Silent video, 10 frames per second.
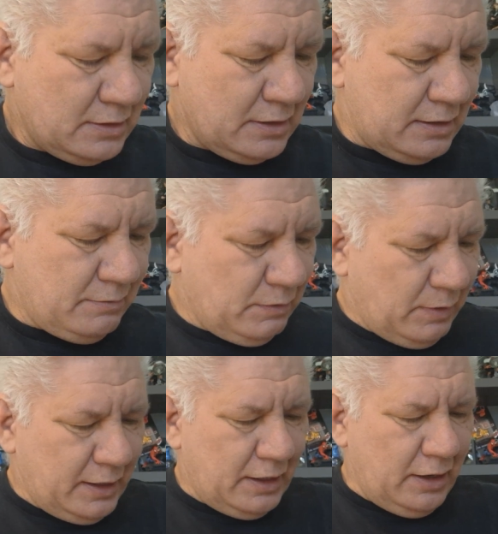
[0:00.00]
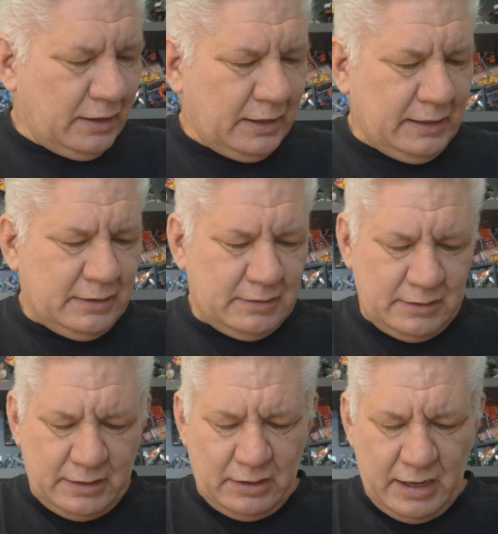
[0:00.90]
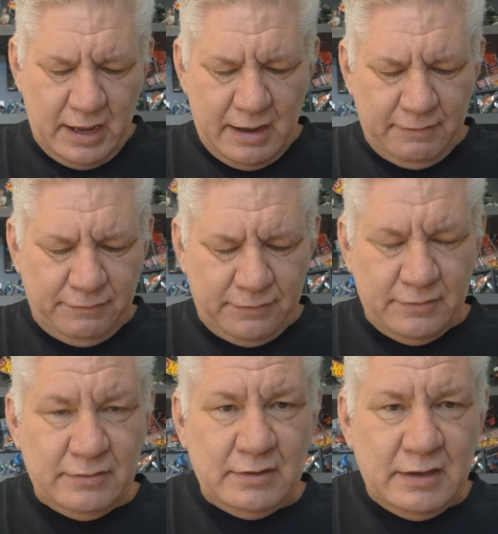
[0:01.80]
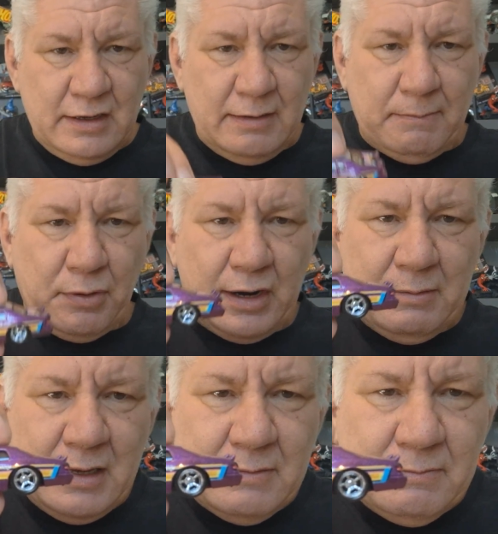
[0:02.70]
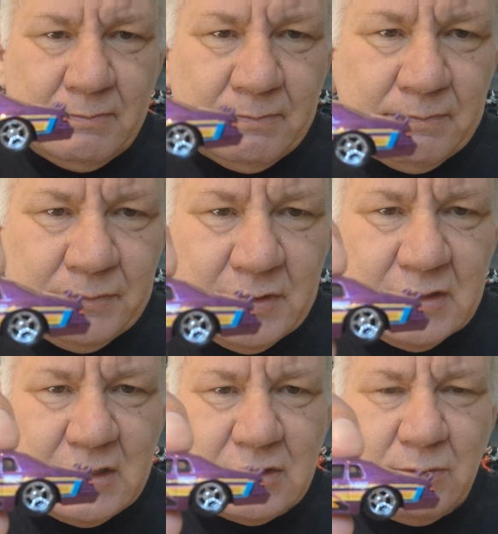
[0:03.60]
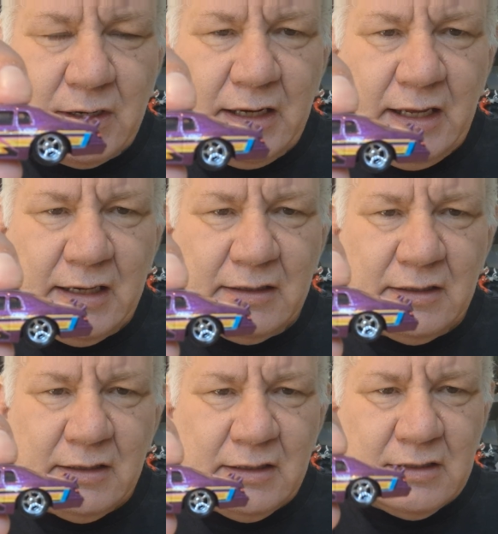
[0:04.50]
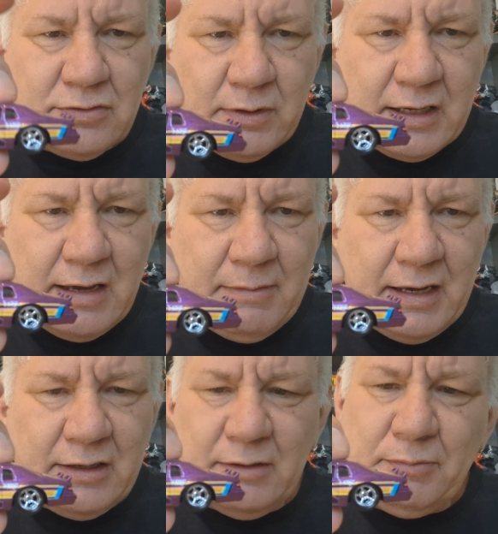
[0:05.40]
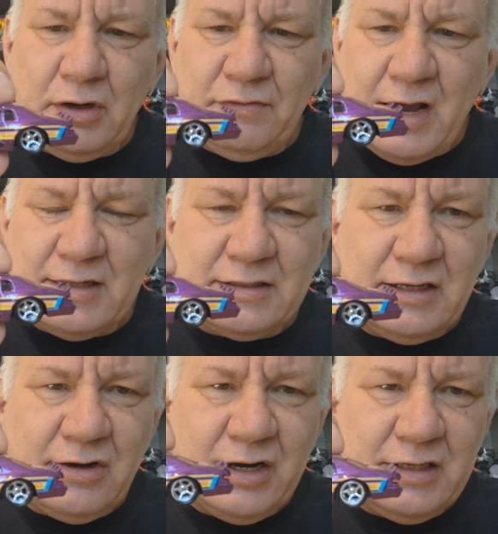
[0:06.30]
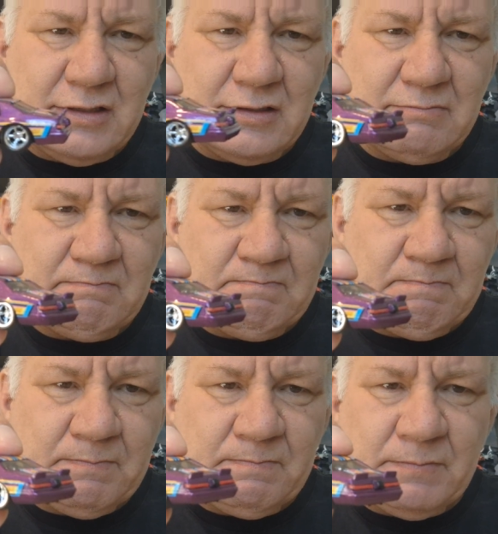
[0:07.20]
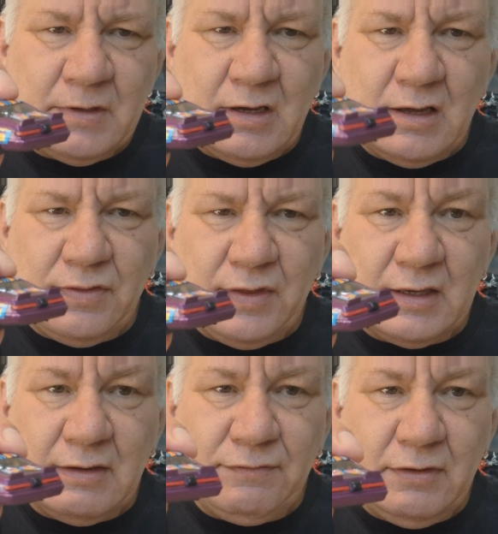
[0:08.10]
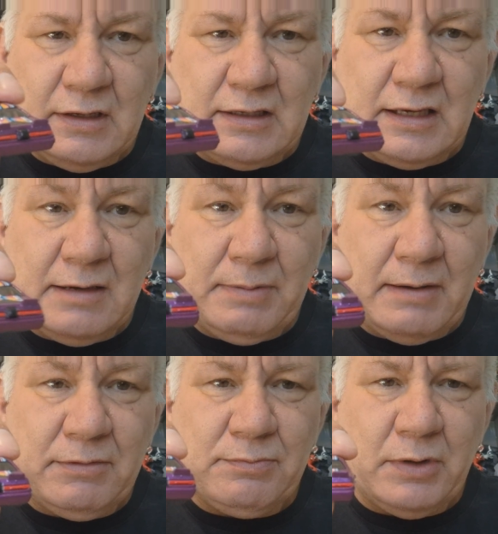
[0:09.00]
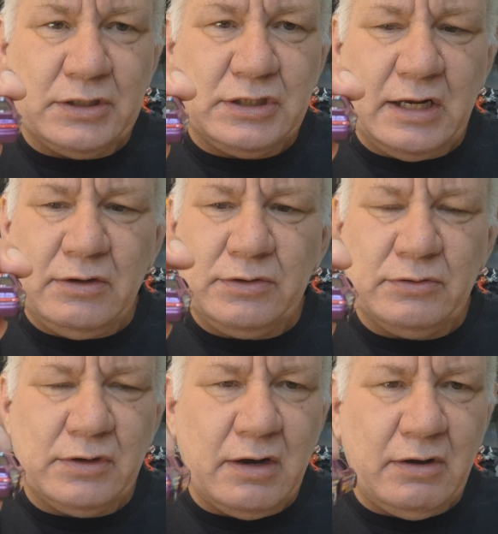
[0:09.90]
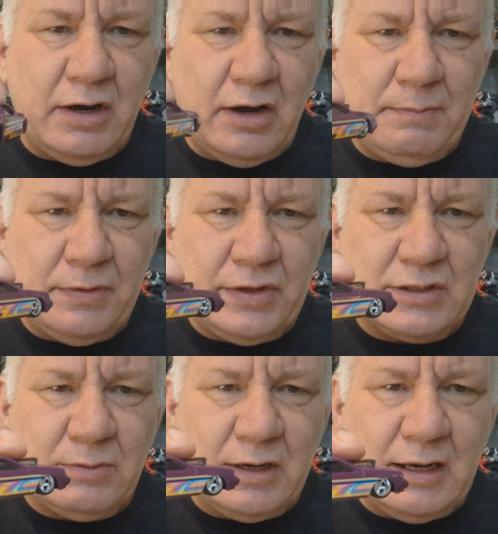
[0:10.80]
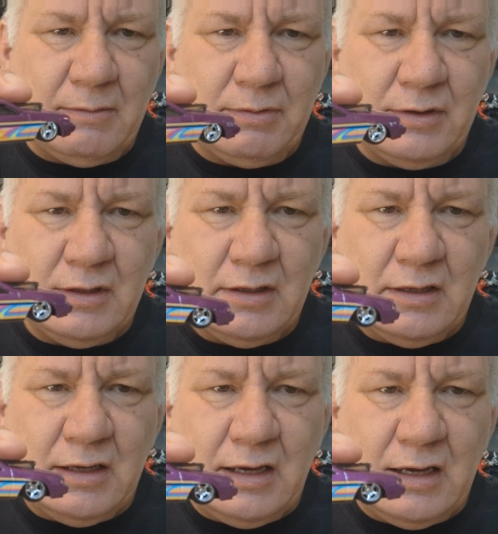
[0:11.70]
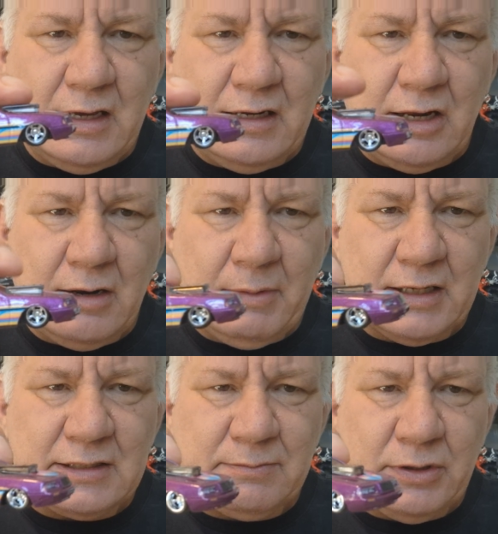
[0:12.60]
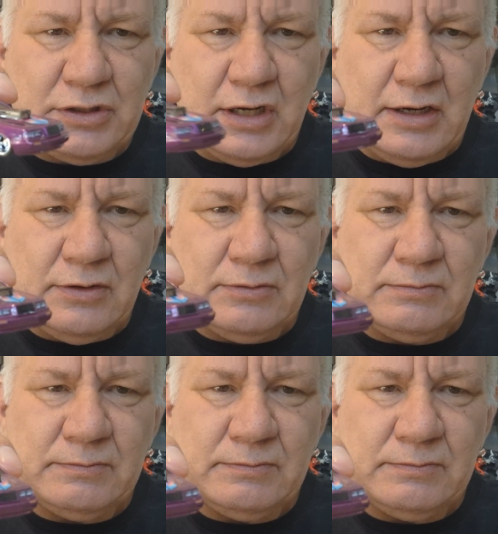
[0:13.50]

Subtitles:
The one and only that I have in premium is this one here. This one came out in the Boulevard series. I think if you keep up with my channel, you'll know I opened this one up in and amongst my channel.